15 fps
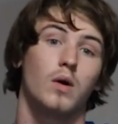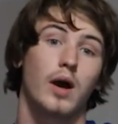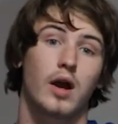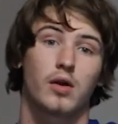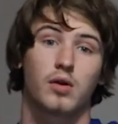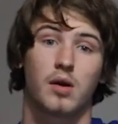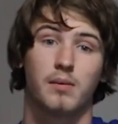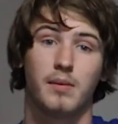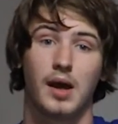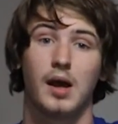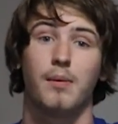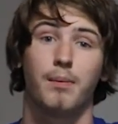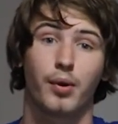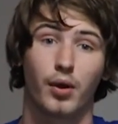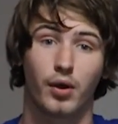I
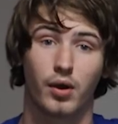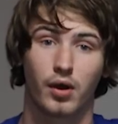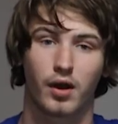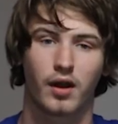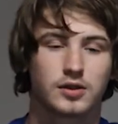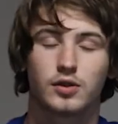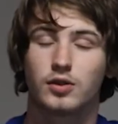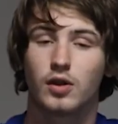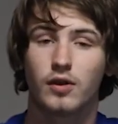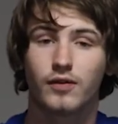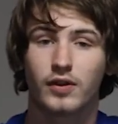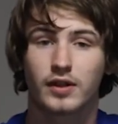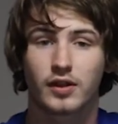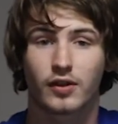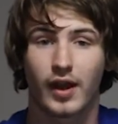remember! So you go
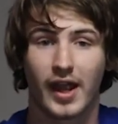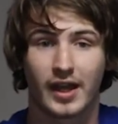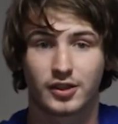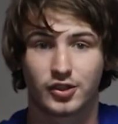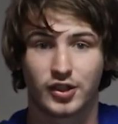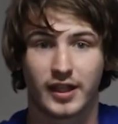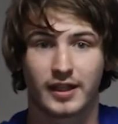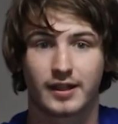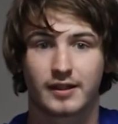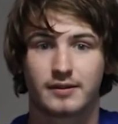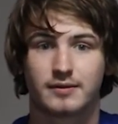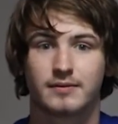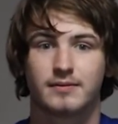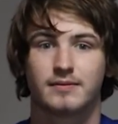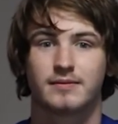for another handshake,
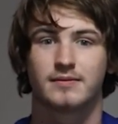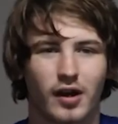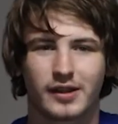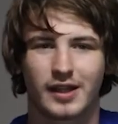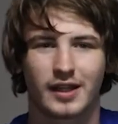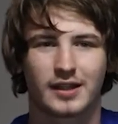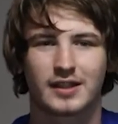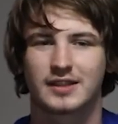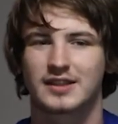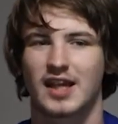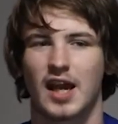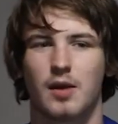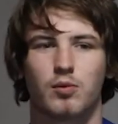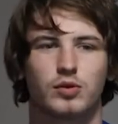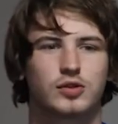and you thought that this
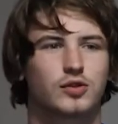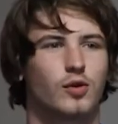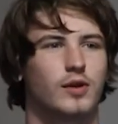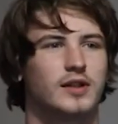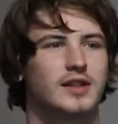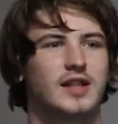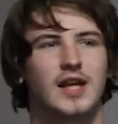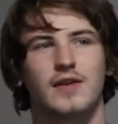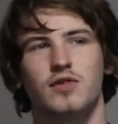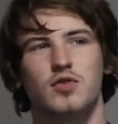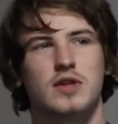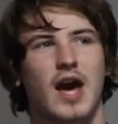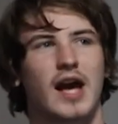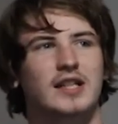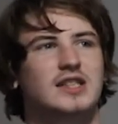game was going to give you
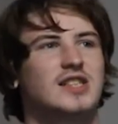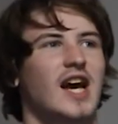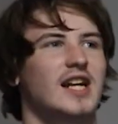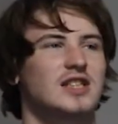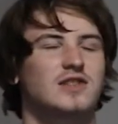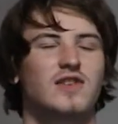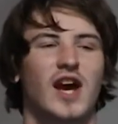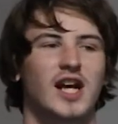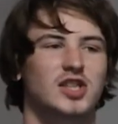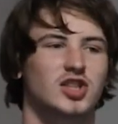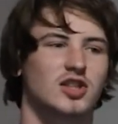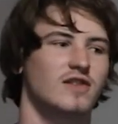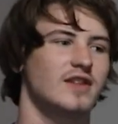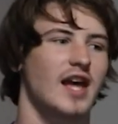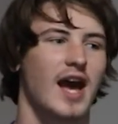that
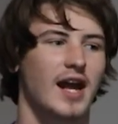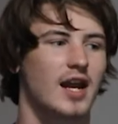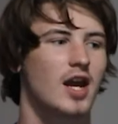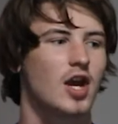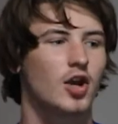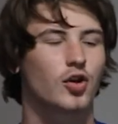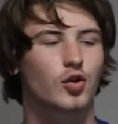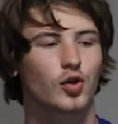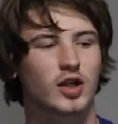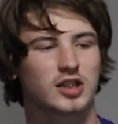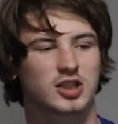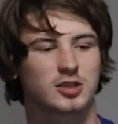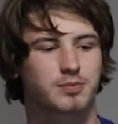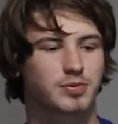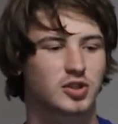satisfaction of that
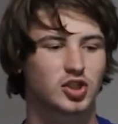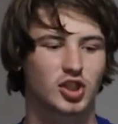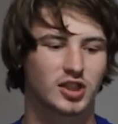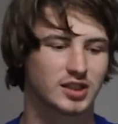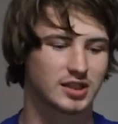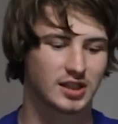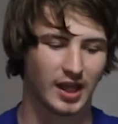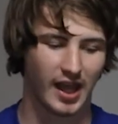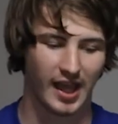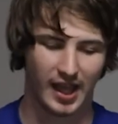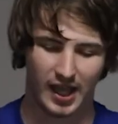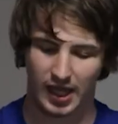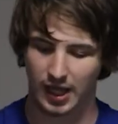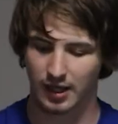crisp, just like...